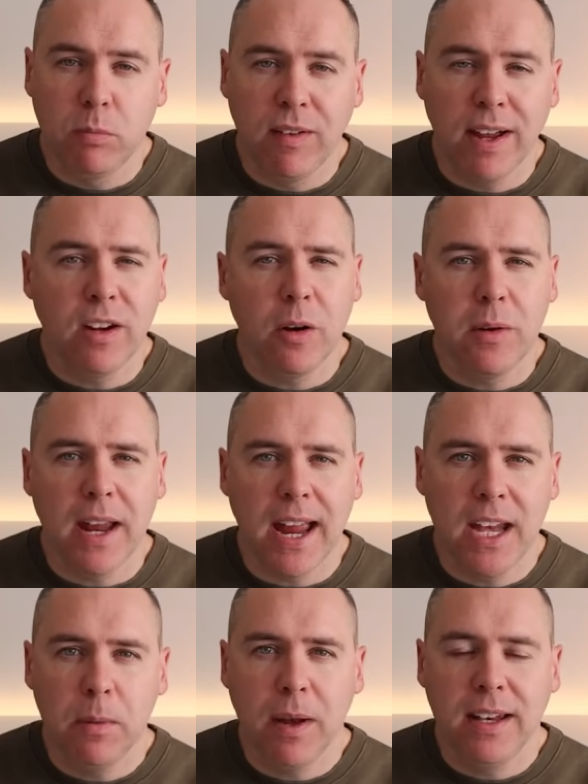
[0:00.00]
without going
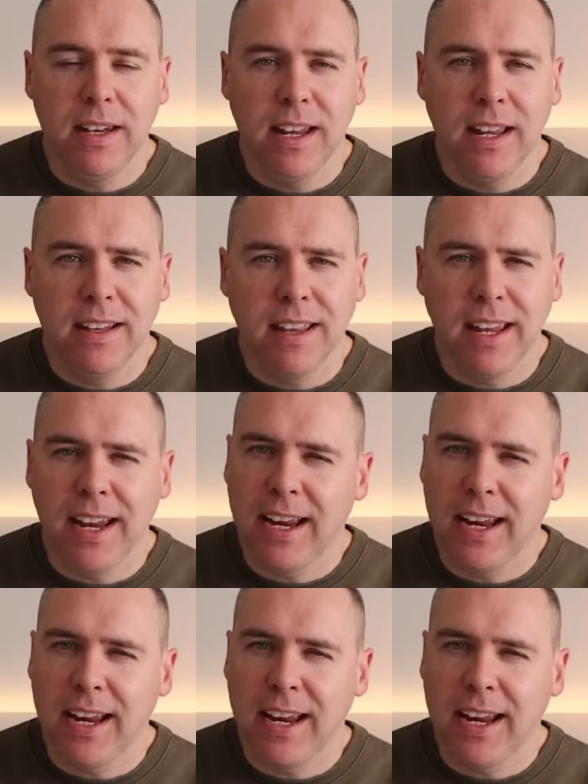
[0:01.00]
anywhere near the